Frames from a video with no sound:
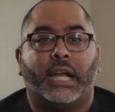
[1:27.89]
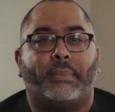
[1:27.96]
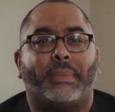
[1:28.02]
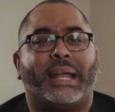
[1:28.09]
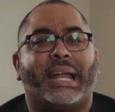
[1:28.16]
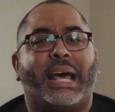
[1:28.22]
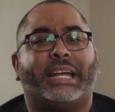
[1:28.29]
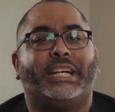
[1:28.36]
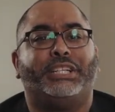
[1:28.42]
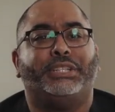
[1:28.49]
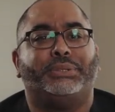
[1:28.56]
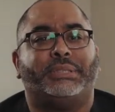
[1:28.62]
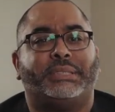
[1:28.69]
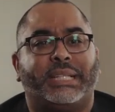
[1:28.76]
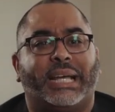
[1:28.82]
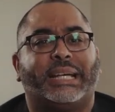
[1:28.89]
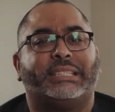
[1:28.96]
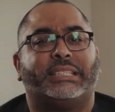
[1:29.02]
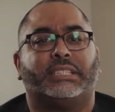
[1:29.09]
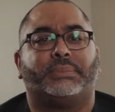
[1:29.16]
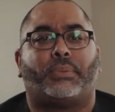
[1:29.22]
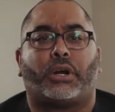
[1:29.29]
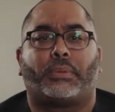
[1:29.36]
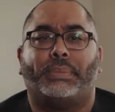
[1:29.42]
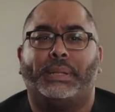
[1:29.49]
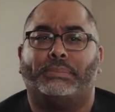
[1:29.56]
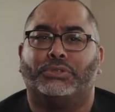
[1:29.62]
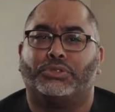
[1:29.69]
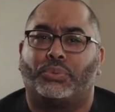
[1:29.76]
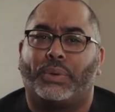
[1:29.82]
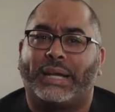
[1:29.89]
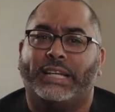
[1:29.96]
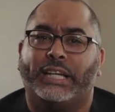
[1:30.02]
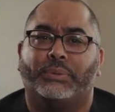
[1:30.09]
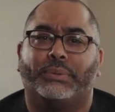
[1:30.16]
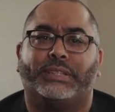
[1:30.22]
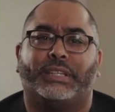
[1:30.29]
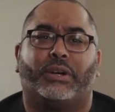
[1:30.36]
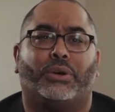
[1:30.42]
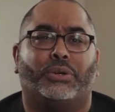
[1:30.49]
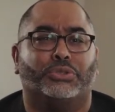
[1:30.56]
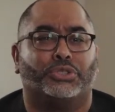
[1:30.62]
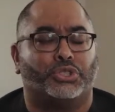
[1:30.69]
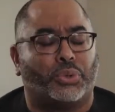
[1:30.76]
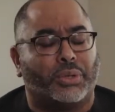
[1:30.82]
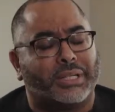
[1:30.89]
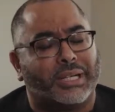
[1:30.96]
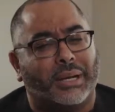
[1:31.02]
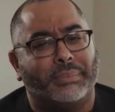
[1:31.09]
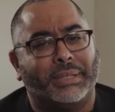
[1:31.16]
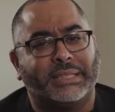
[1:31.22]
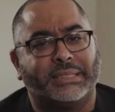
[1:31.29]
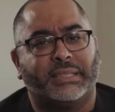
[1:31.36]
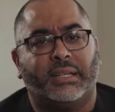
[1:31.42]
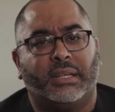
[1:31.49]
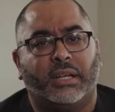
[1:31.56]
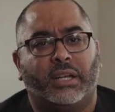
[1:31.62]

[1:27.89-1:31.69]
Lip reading: about how to use text to spark people's reckoning with their own shortcomings,